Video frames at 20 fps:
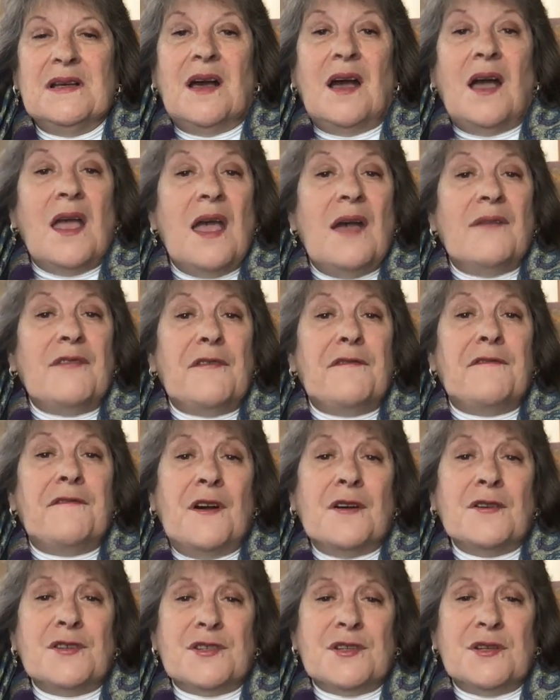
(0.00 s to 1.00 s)
I have a
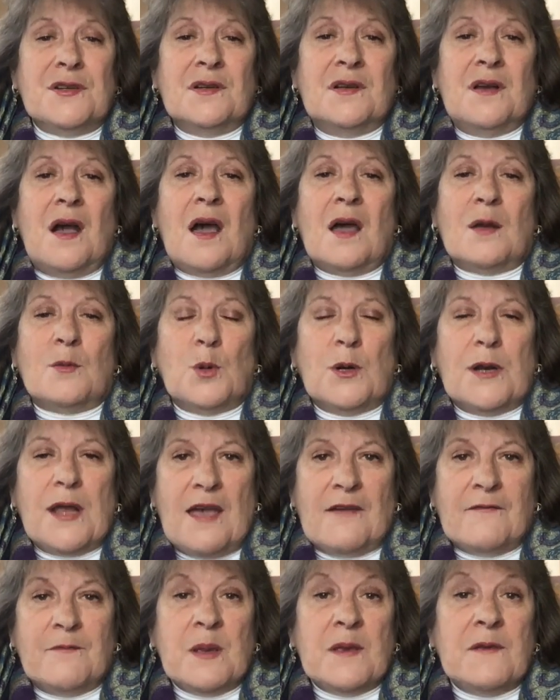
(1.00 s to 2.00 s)
function God would
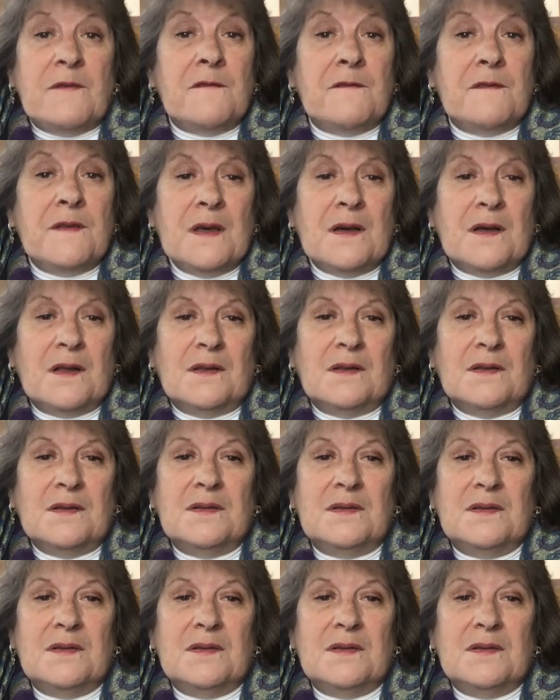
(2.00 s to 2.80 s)
have me fill.